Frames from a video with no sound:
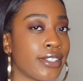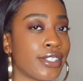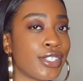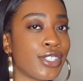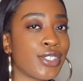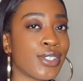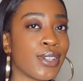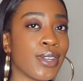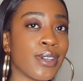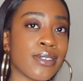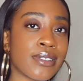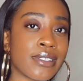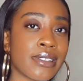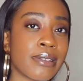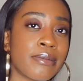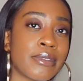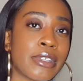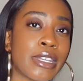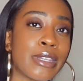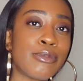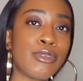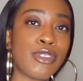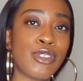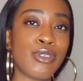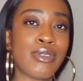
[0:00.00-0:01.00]
because you know,
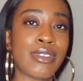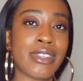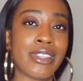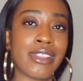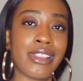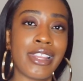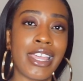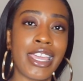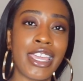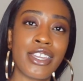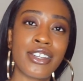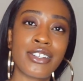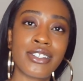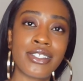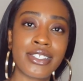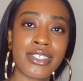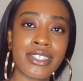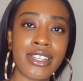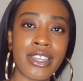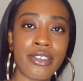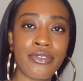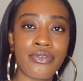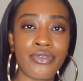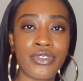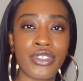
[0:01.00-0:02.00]
sometimes you can layer
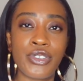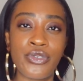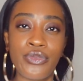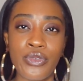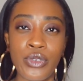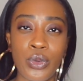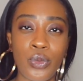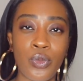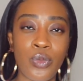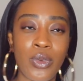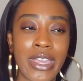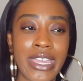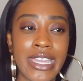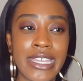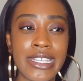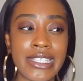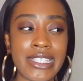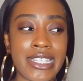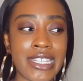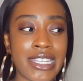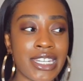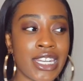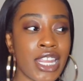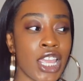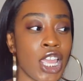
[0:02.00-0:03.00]
stuff different ways
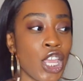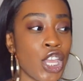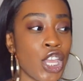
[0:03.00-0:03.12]
and